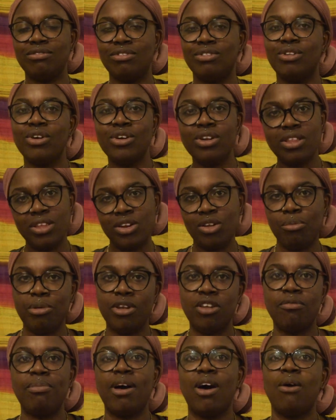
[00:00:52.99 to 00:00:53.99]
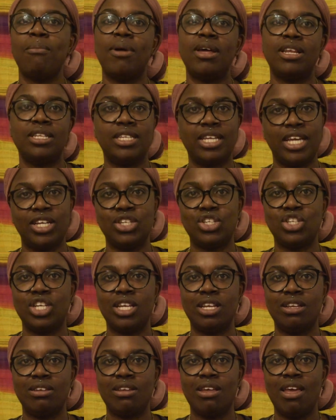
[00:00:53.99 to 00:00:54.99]
learn a little bit about
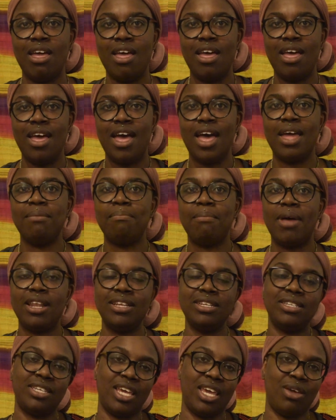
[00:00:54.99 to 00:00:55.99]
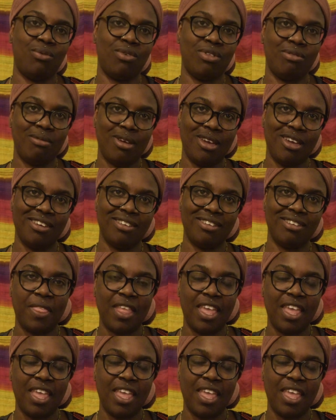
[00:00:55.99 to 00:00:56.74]
meditation, and meditate with me.